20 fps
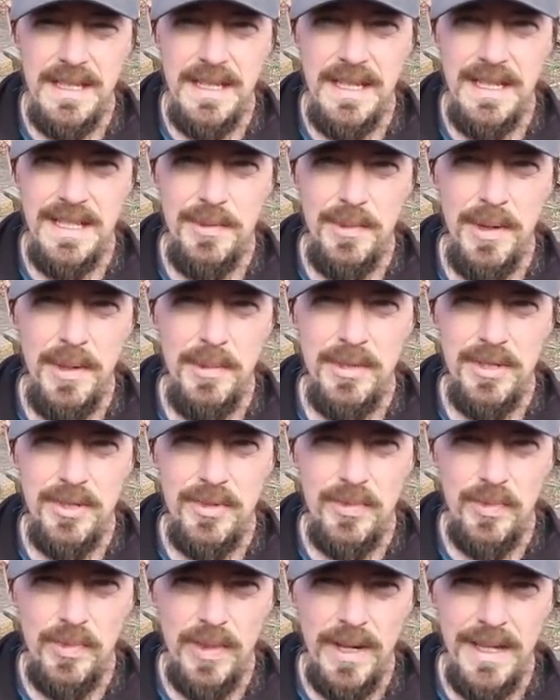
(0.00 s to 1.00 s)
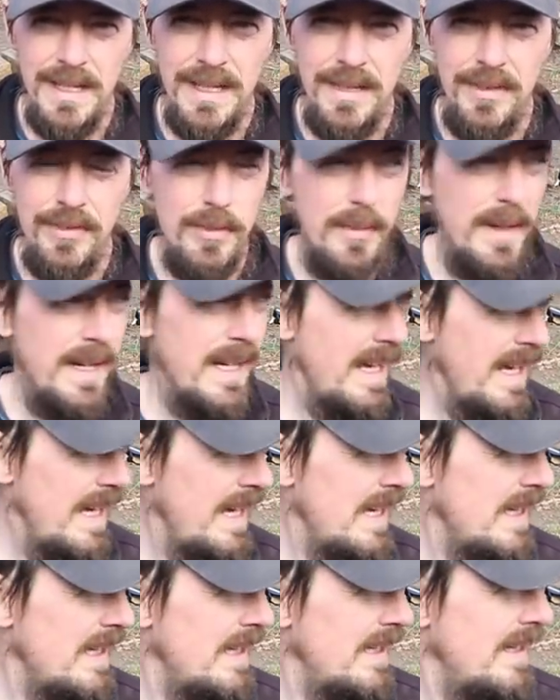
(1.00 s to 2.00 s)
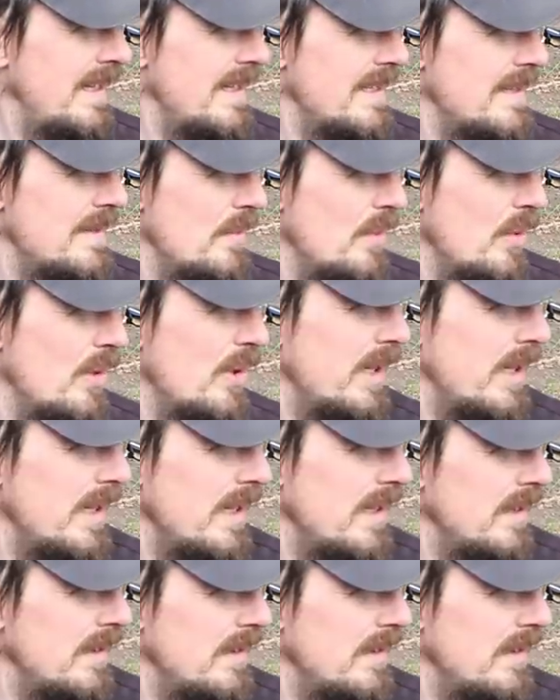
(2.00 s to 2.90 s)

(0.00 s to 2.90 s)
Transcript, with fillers: is what was running through my head this morning.